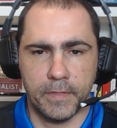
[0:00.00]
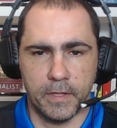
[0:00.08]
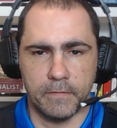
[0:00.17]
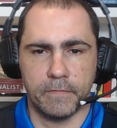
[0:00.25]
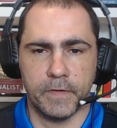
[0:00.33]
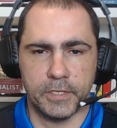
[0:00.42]

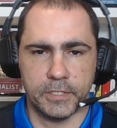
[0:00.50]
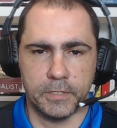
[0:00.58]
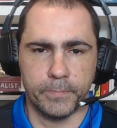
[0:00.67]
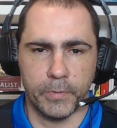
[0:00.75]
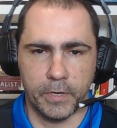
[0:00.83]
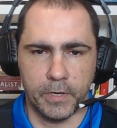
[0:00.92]
then
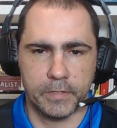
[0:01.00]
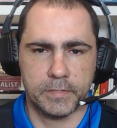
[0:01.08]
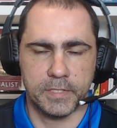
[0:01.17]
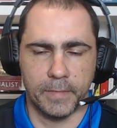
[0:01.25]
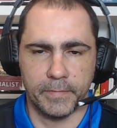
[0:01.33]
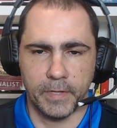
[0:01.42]
featured product,
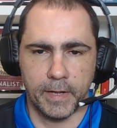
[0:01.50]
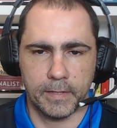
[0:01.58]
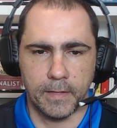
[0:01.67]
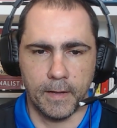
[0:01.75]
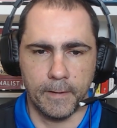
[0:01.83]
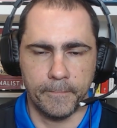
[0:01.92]
something like
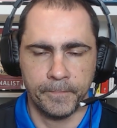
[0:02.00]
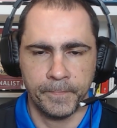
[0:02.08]
that.